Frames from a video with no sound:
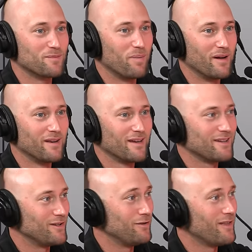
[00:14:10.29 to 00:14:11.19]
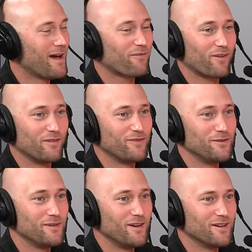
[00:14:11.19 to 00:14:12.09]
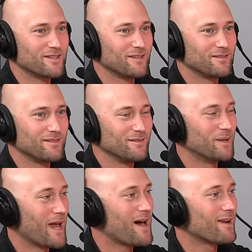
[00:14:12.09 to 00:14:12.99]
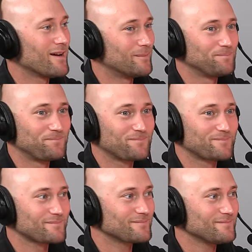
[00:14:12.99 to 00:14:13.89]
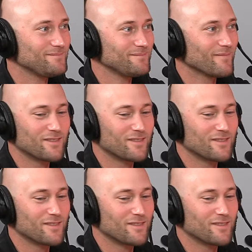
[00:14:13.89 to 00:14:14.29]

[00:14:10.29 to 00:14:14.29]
but you do that for a few years, it would add adds up. up, adds up yeah.